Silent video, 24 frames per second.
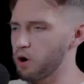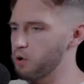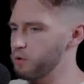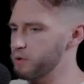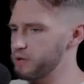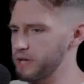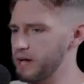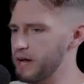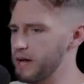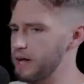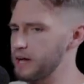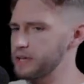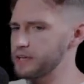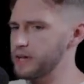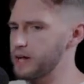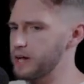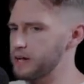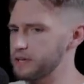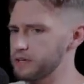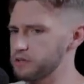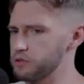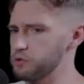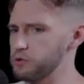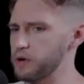Oh
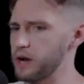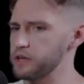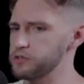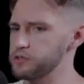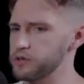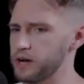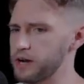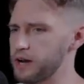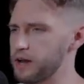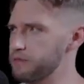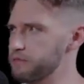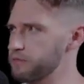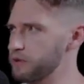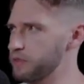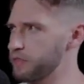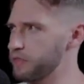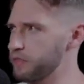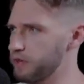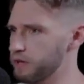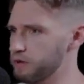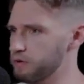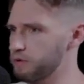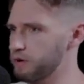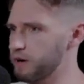yeah, dude. I tried
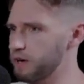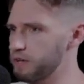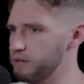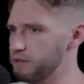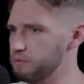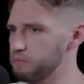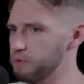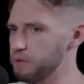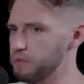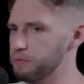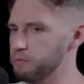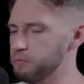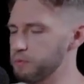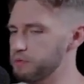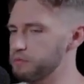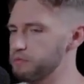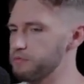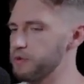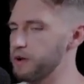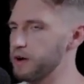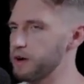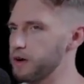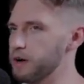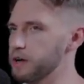everything, right? With
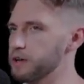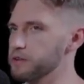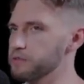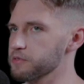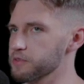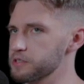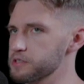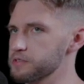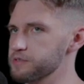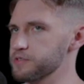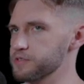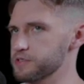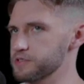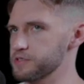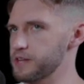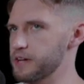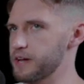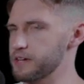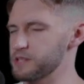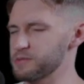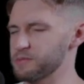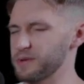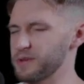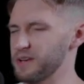varying degrees of
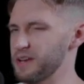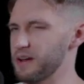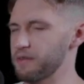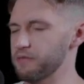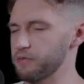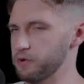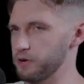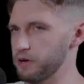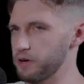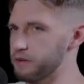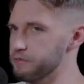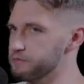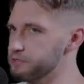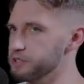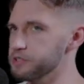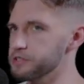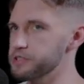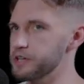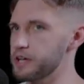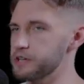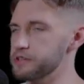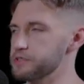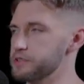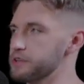success, but never enough
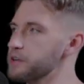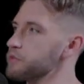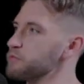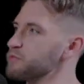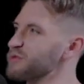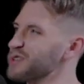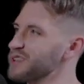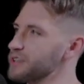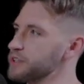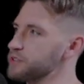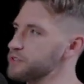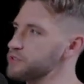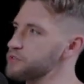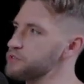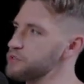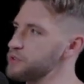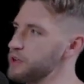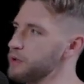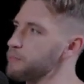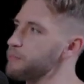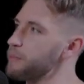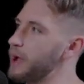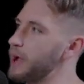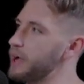success that it really
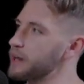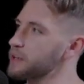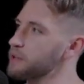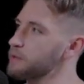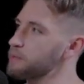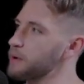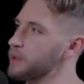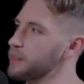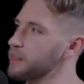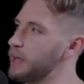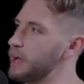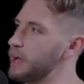impacted my life.